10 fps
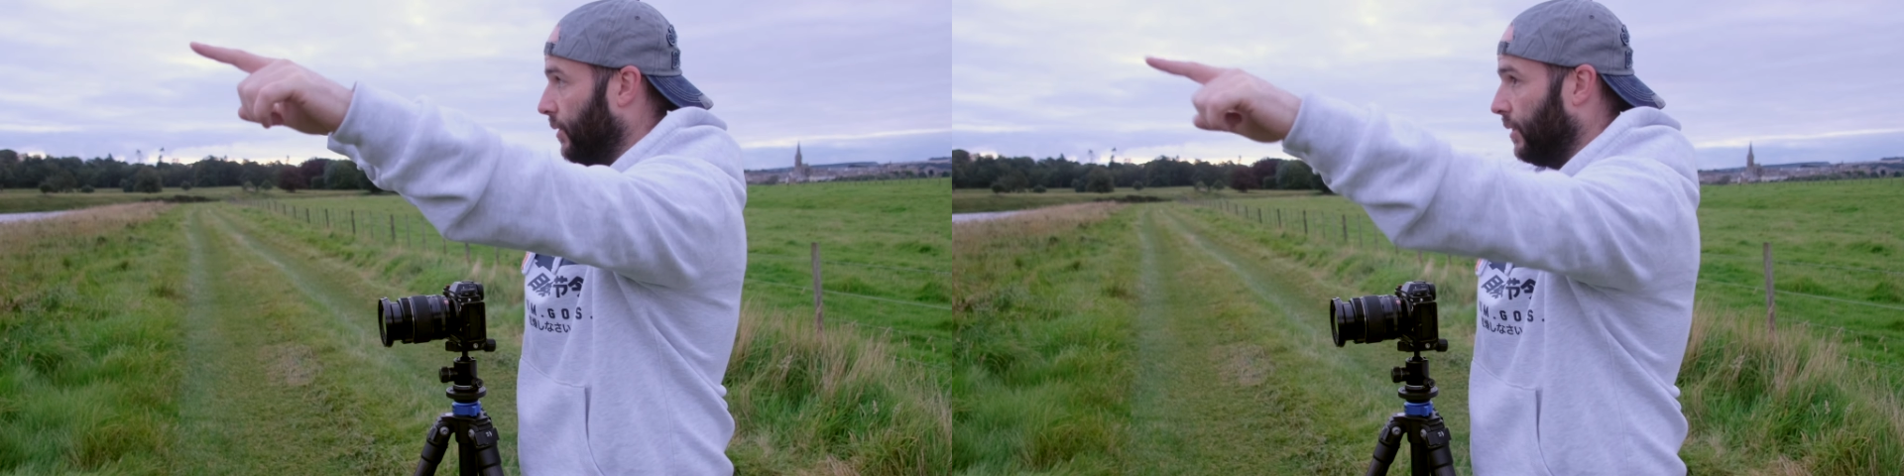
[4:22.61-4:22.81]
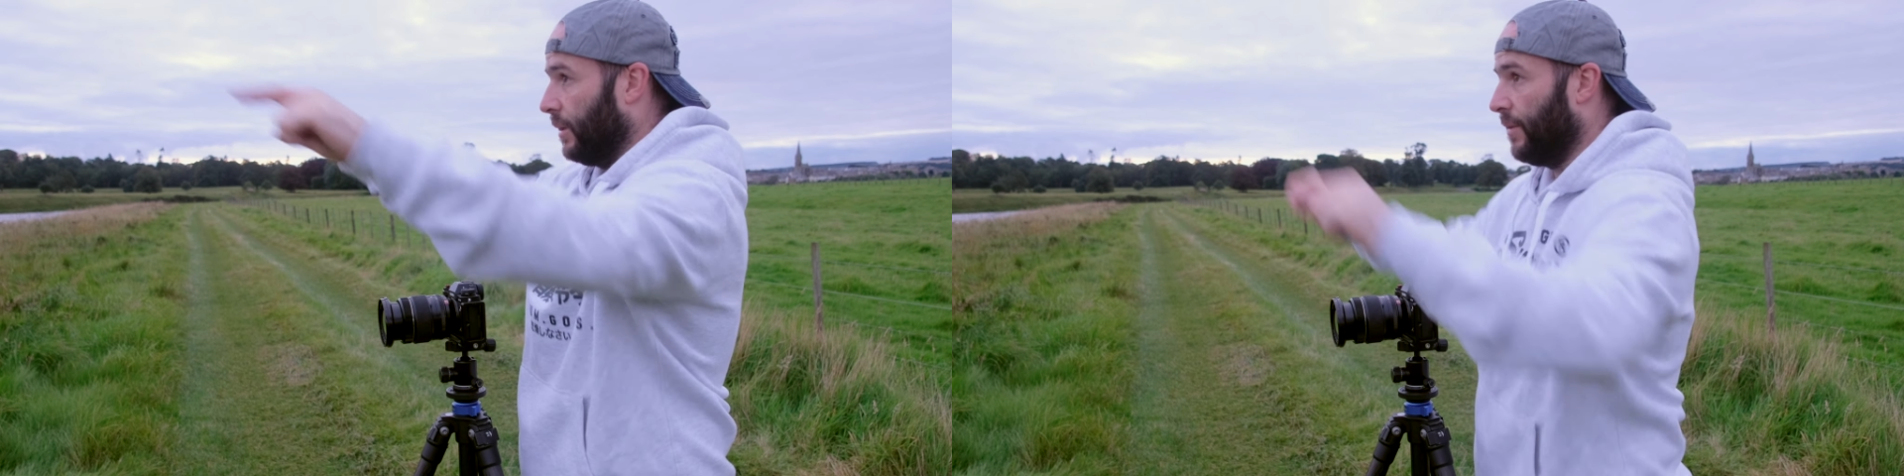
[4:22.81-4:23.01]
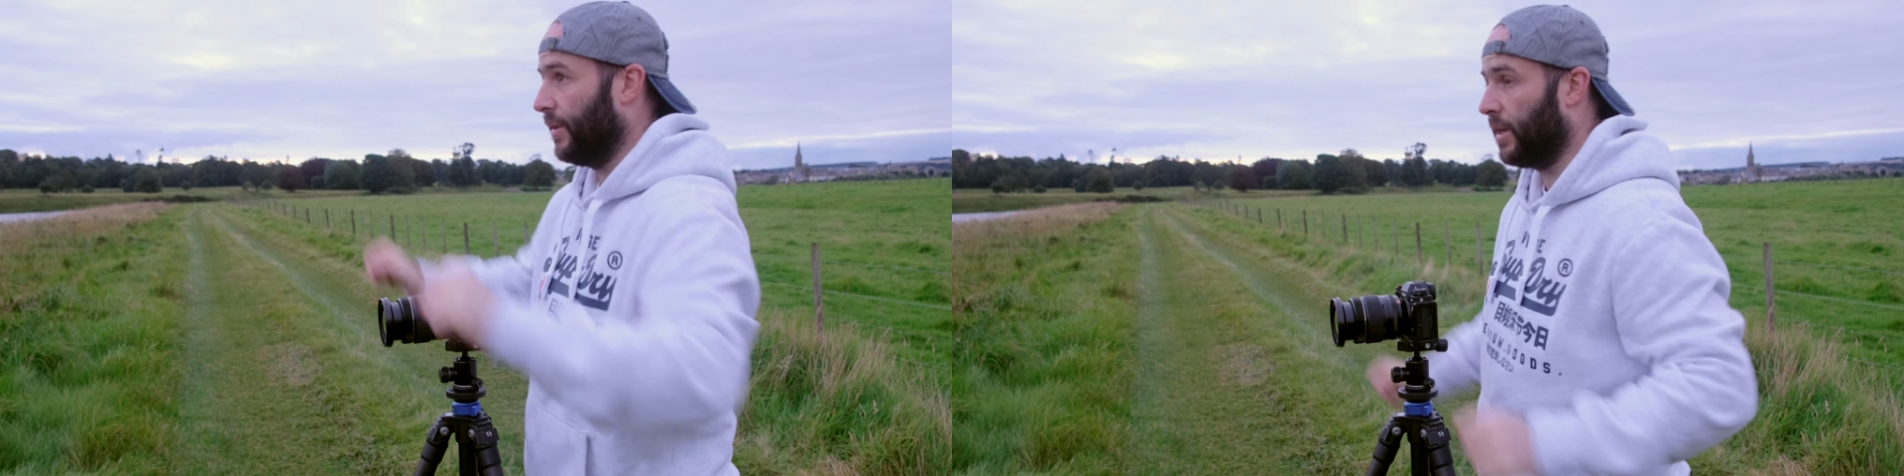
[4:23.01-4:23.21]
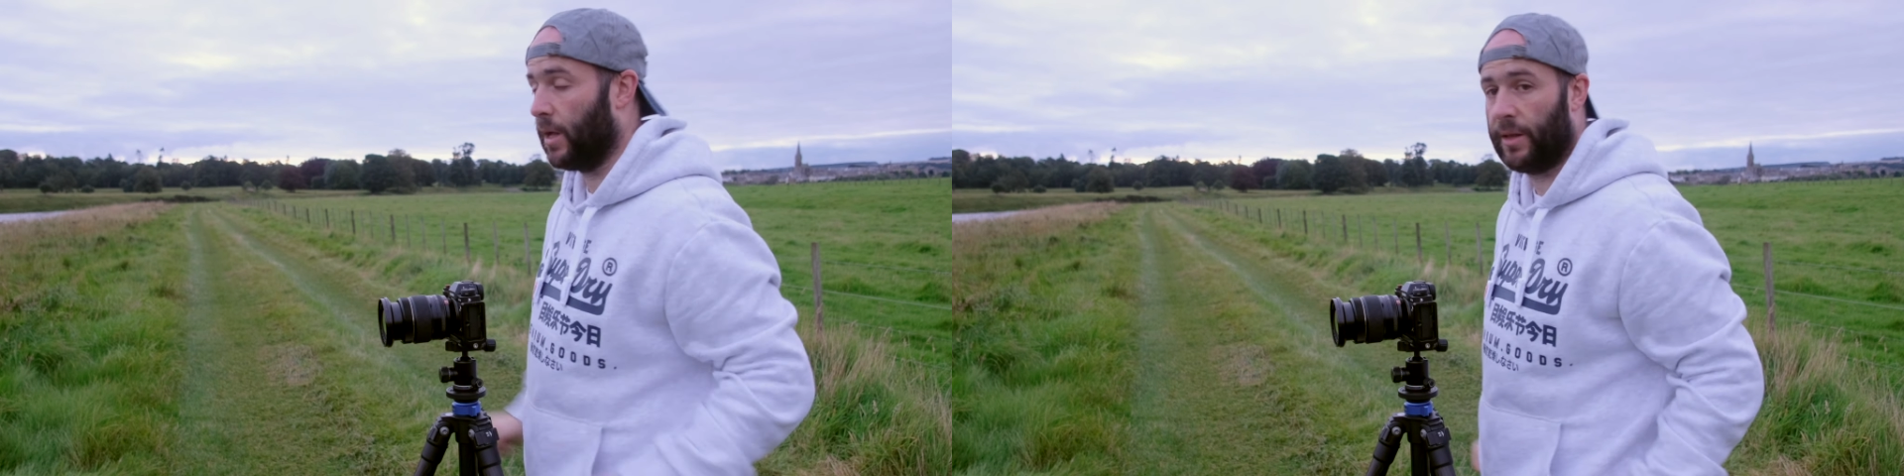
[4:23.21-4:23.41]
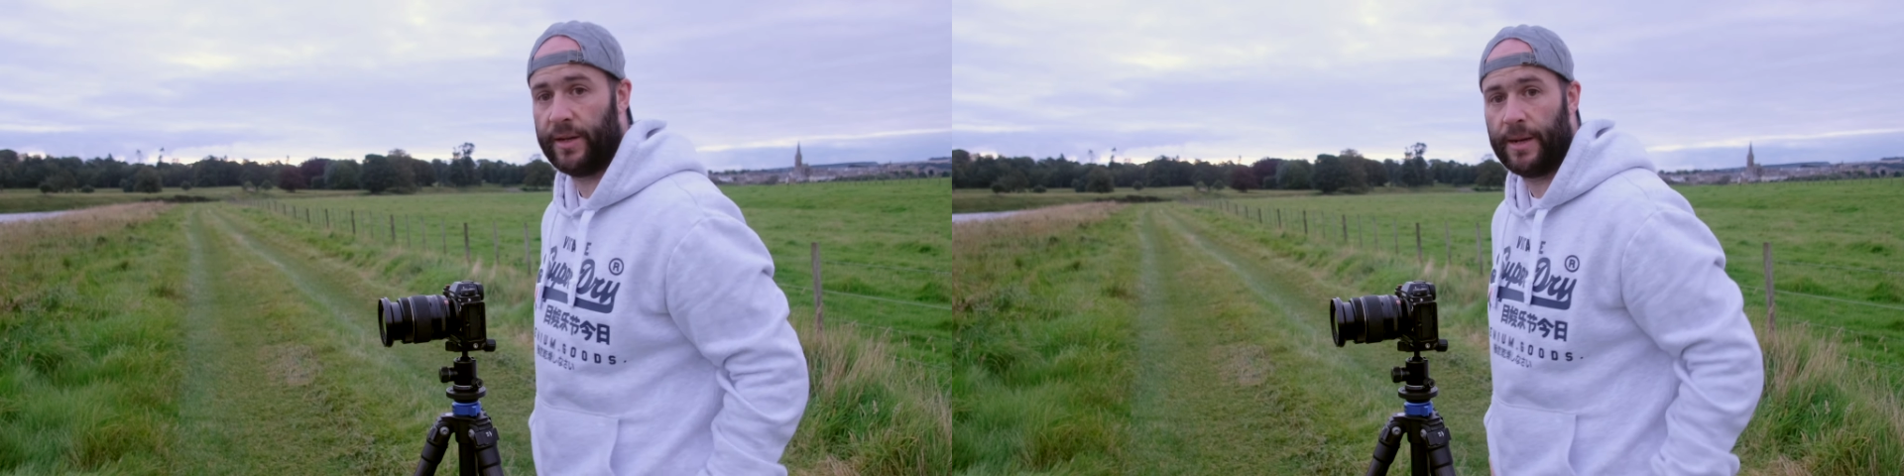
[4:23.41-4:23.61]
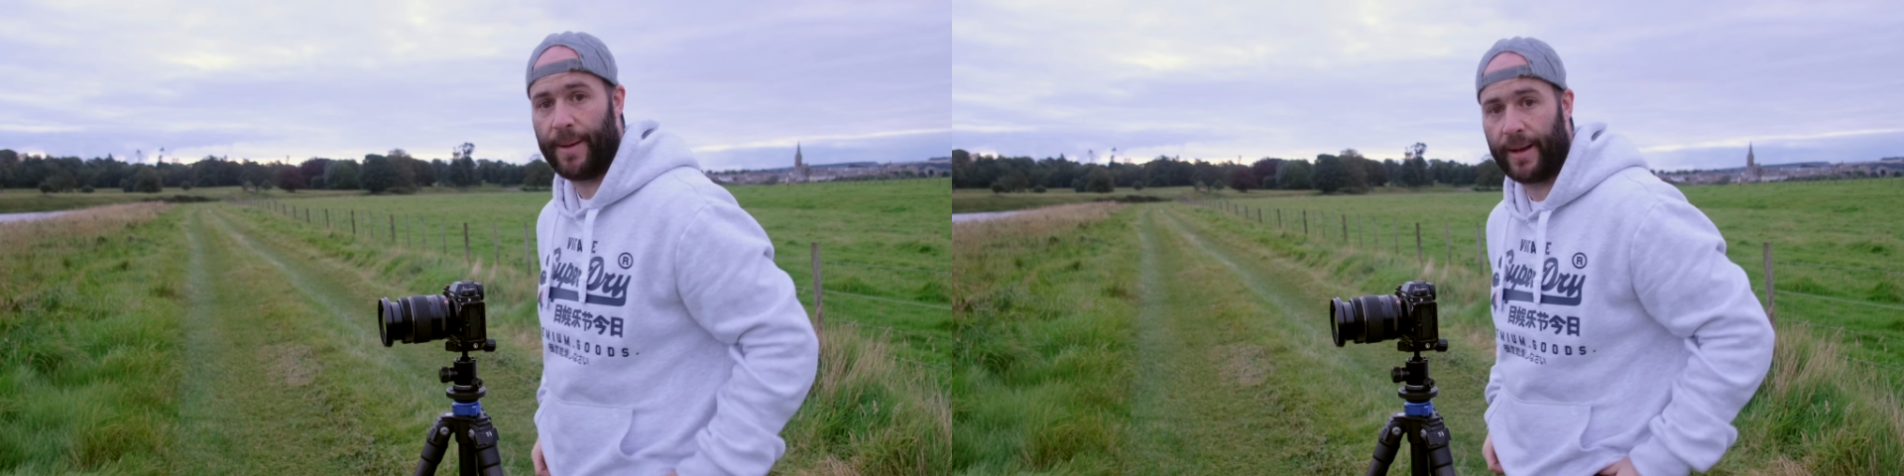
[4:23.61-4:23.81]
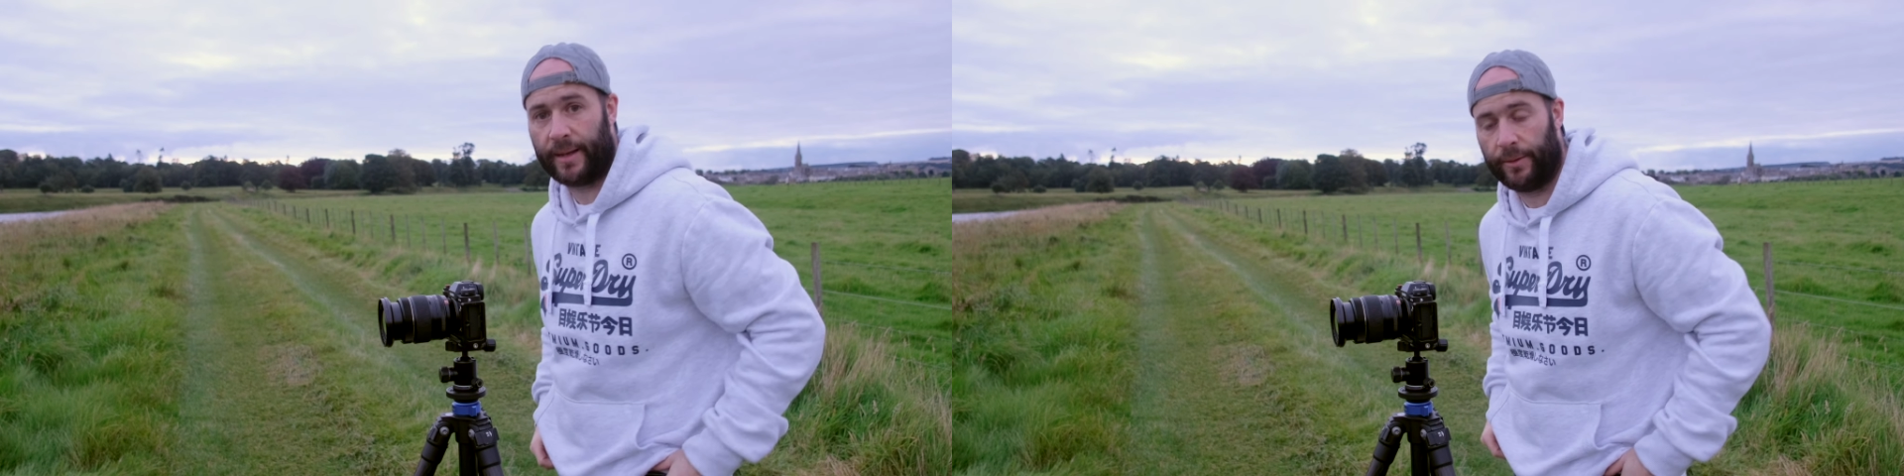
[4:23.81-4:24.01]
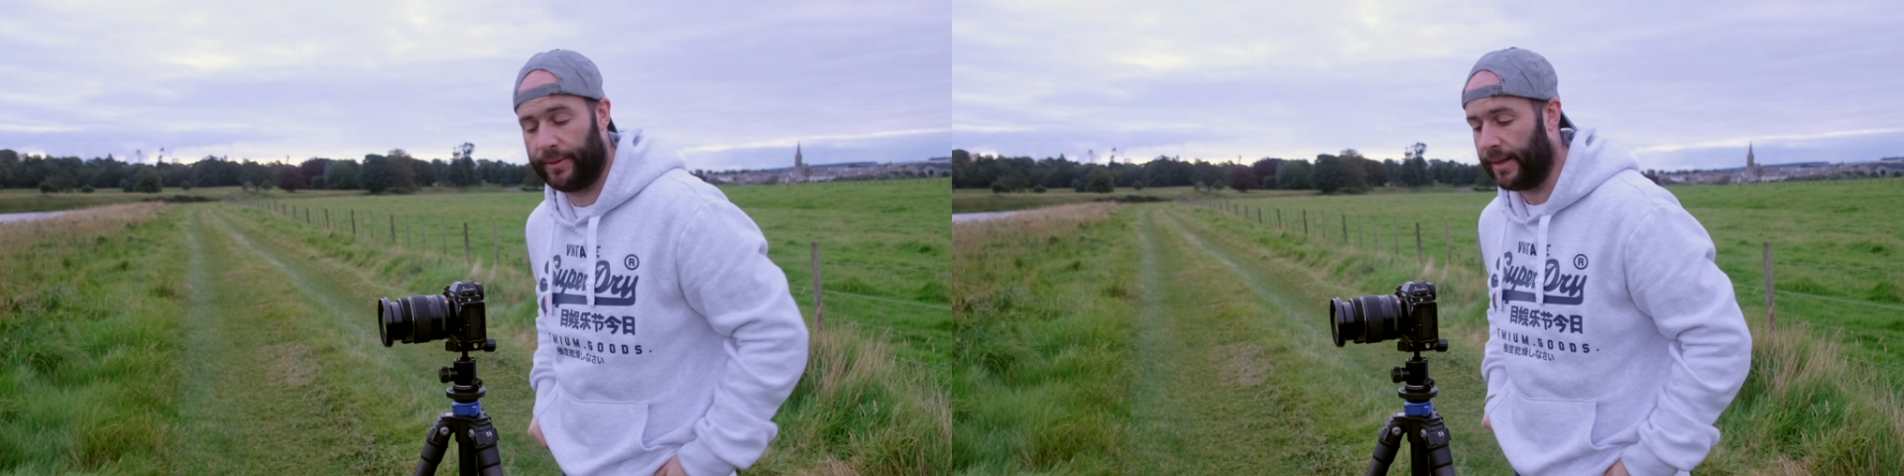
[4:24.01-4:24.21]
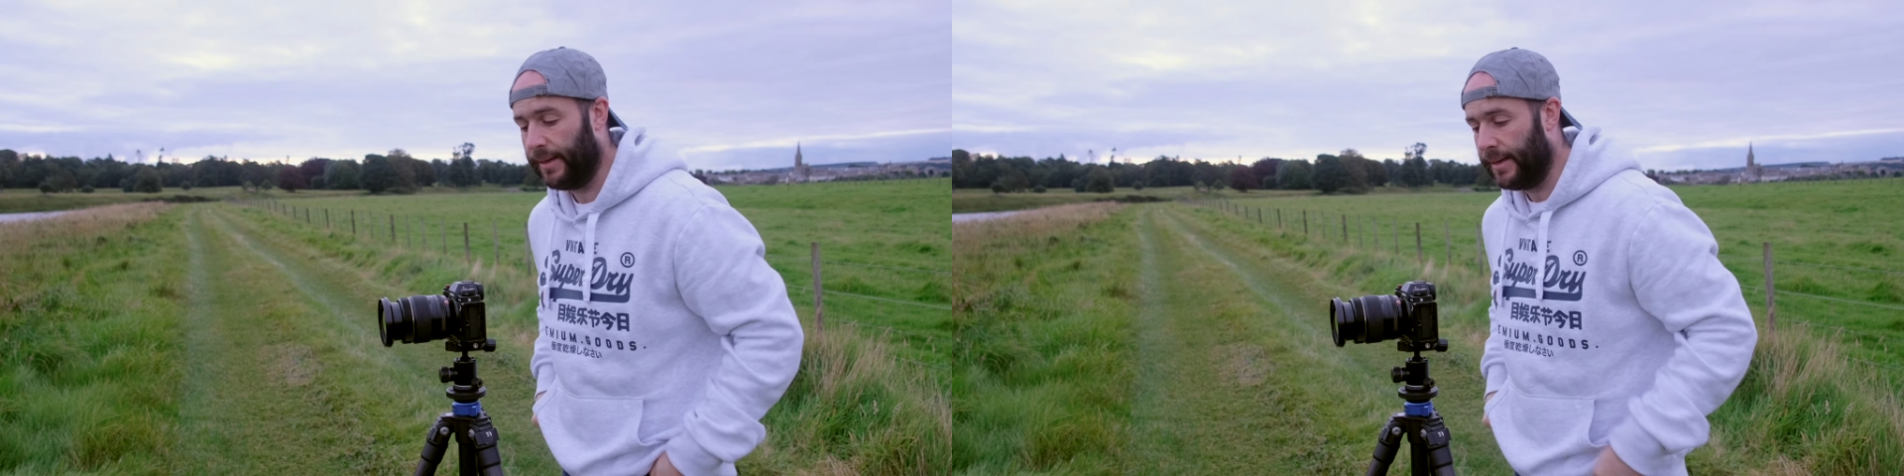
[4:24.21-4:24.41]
the lovely colour in the background there.